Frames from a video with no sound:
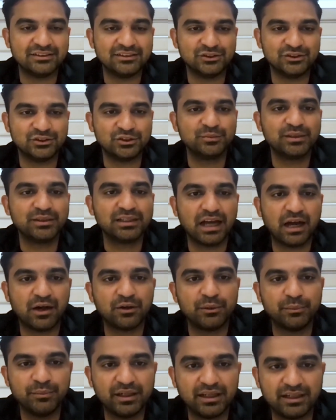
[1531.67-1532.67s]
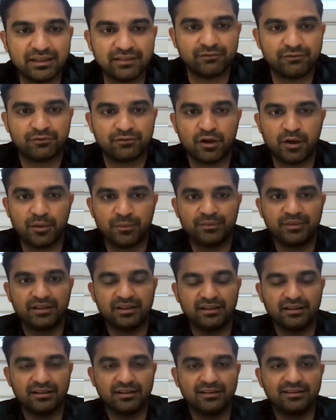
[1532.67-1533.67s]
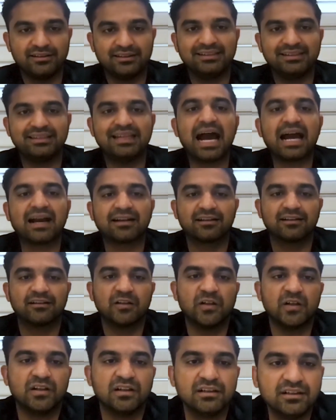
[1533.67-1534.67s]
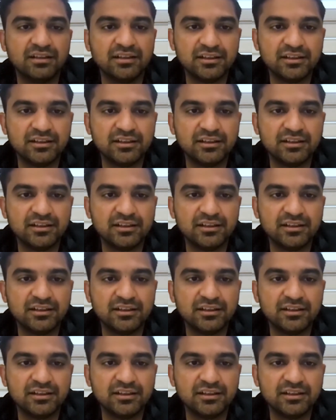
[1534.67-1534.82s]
Zooming out a bit from the tactical